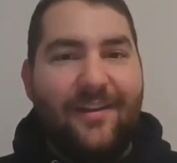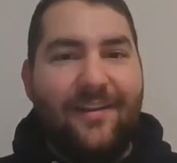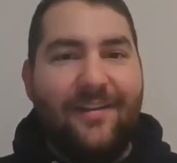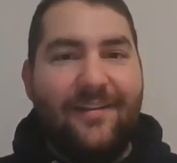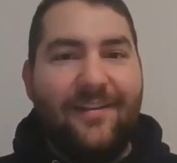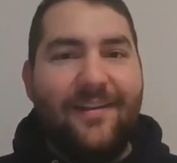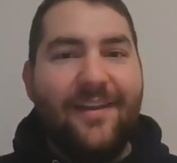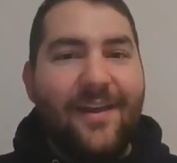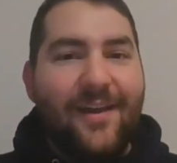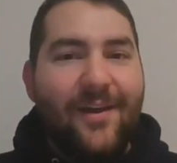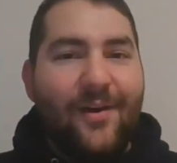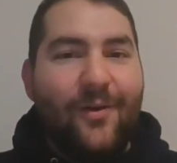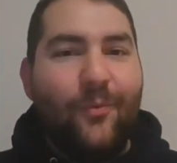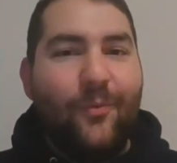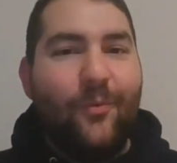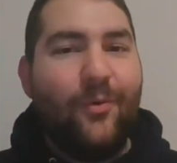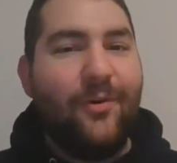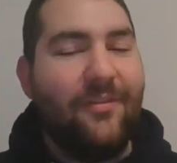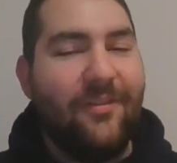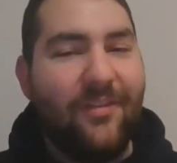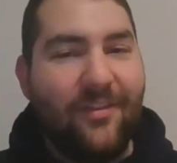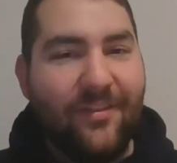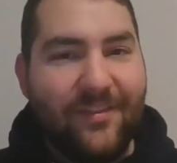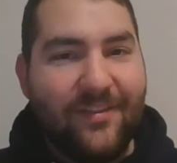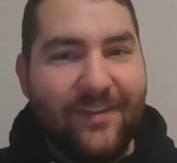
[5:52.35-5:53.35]
And one
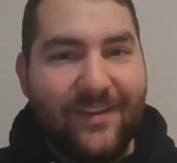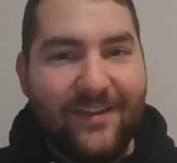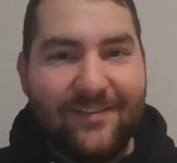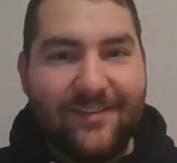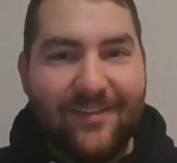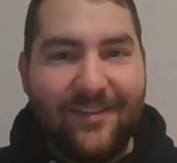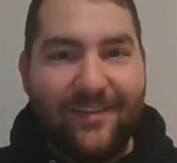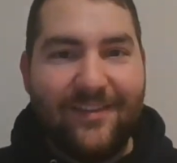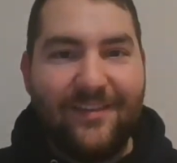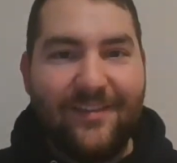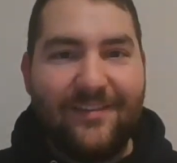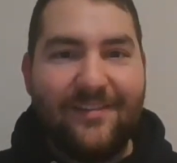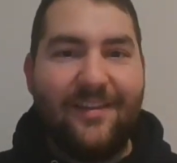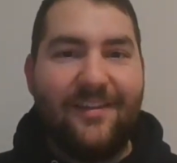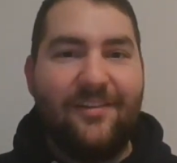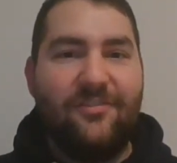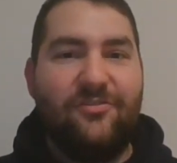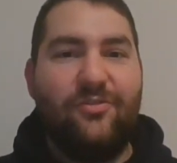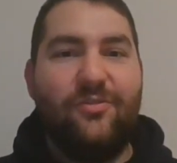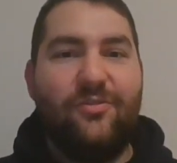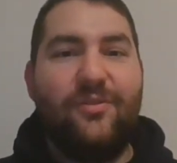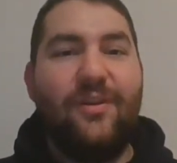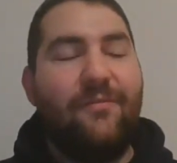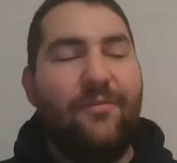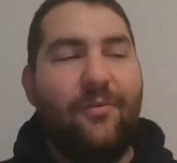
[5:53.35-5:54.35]
of the things that they say
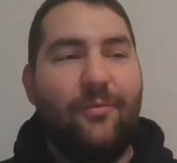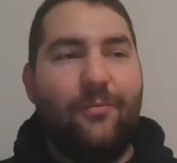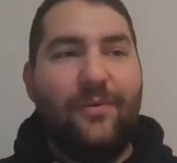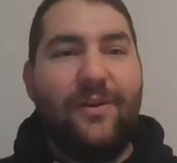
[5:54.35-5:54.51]
is you never